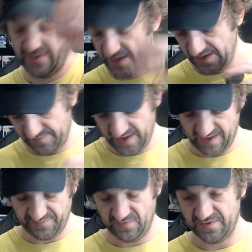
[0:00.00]
I'm
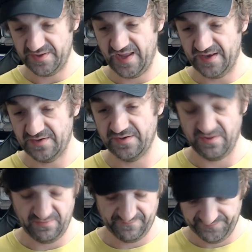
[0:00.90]
happy with that.
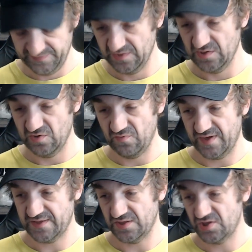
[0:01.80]
So we
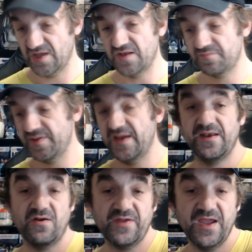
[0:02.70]
got the chase Pan.
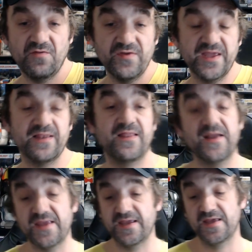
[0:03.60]
Now, can we get
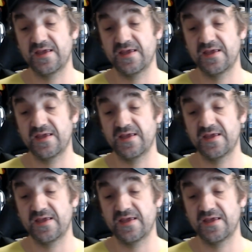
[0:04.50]
lucky?